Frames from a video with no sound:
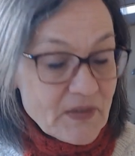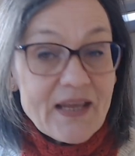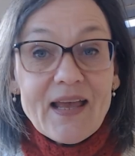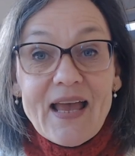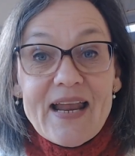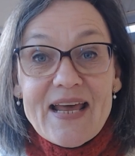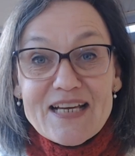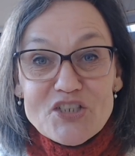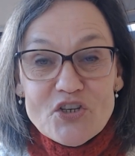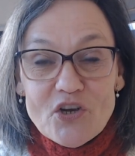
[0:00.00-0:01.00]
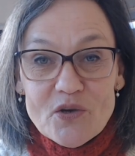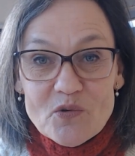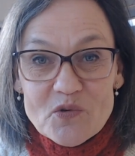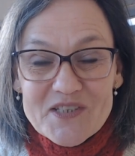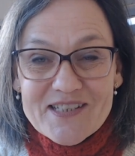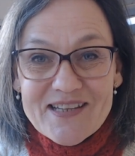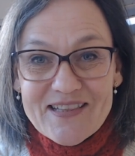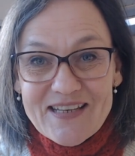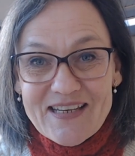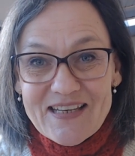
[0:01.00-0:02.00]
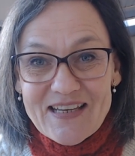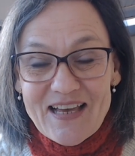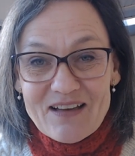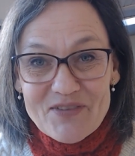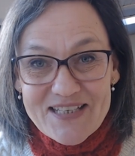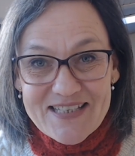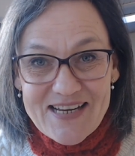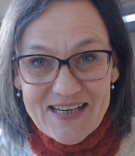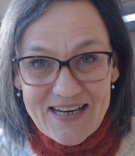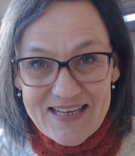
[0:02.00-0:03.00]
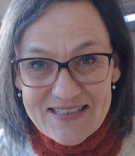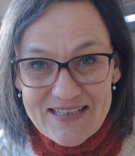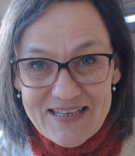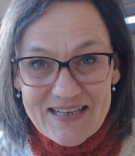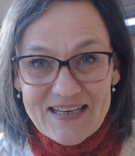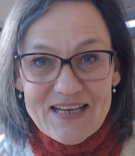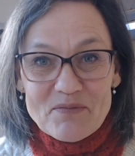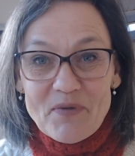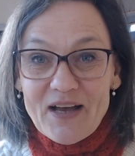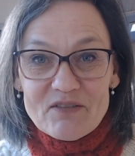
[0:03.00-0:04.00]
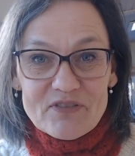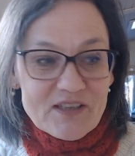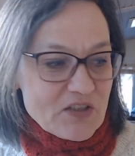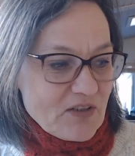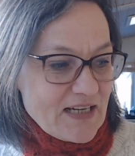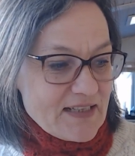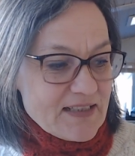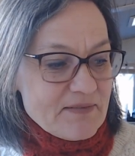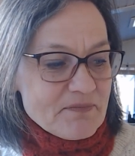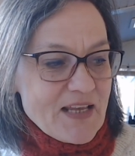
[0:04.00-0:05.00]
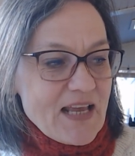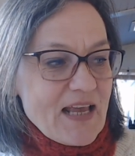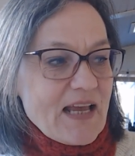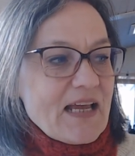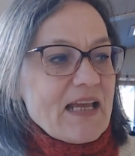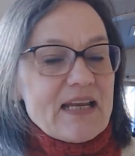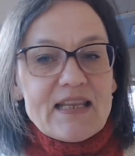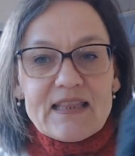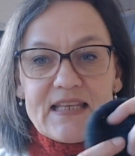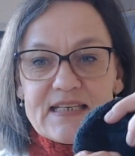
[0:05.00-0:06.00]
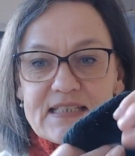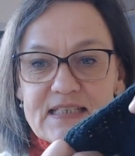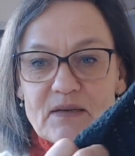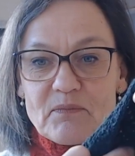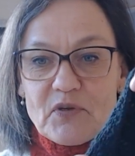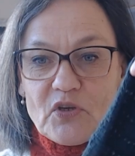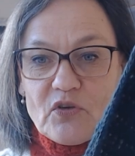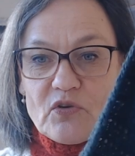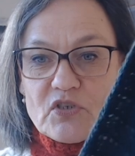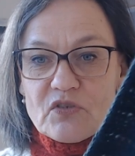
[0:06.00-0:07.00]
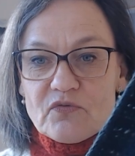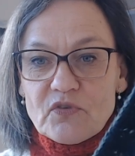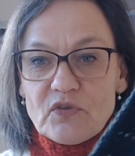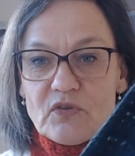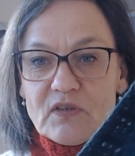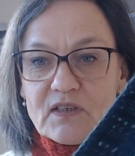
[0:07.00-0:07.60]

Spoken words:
and I chose the Avetta Classic by Filcolana in this beautiful,